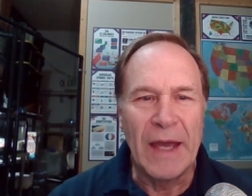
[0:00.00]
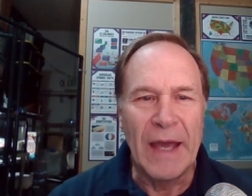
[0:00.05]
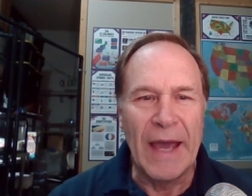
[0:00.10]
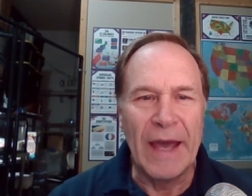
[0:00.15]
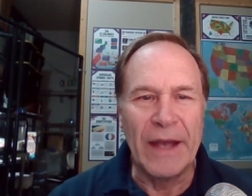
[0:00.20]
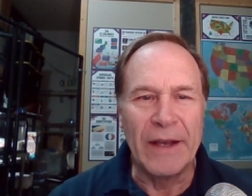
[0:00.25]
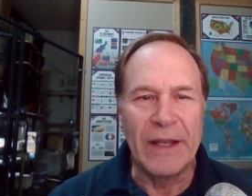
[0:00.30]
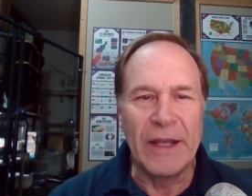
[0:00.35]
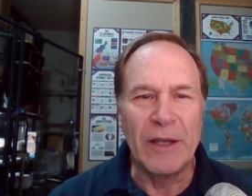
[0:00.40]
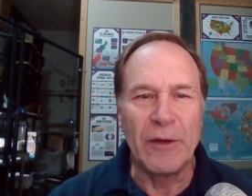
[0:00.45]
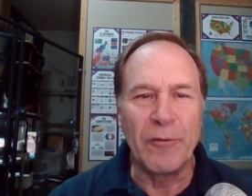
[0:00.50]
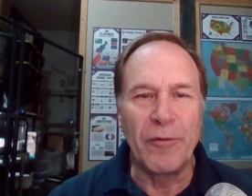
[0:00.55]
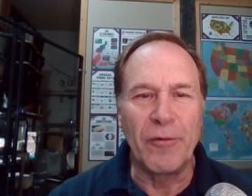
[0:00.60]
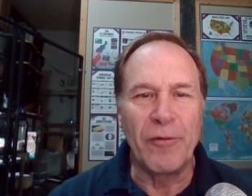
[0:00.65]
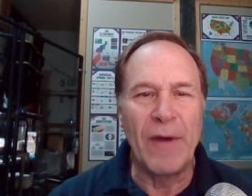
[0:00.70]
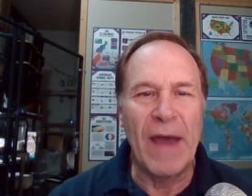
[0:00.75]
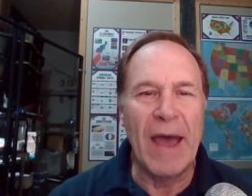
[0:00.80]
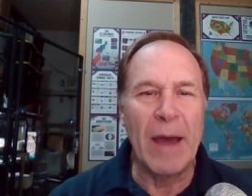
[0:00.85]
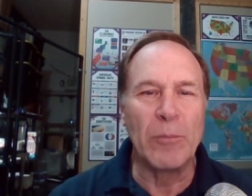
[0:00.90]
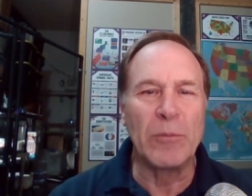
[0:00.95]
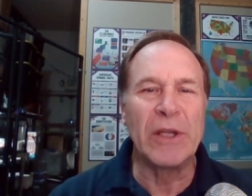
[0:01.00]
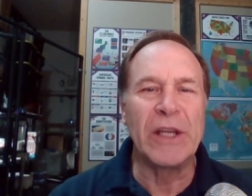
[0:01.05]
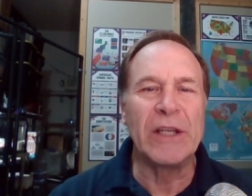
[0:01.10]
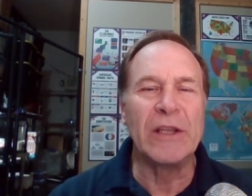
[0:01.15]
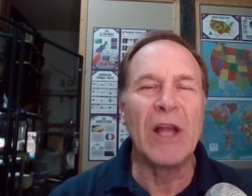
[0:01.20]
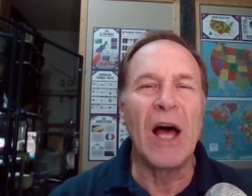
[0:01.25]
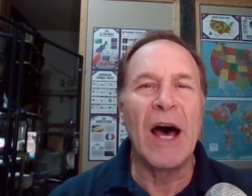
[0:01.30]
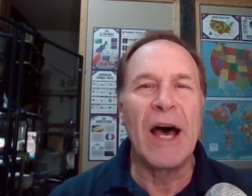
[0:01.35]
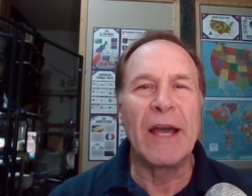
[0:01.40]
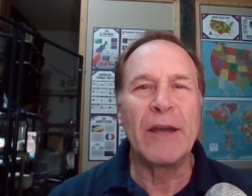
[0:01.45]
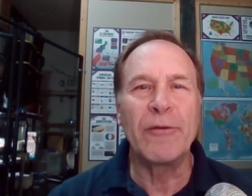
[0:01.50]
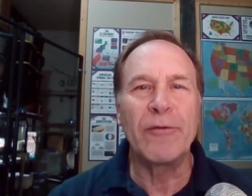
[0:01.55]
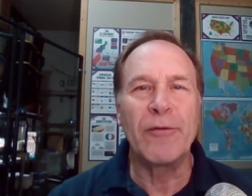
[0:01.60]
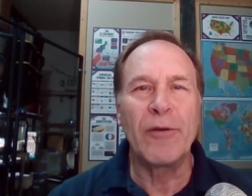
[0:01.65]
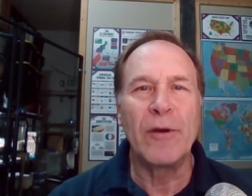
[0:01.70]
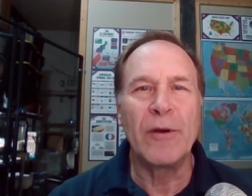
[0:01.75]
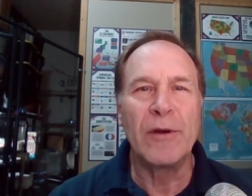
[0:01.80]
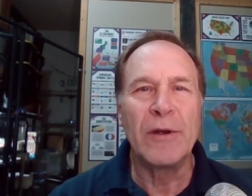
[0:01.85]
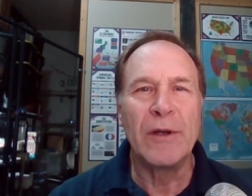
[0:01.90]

And in family life,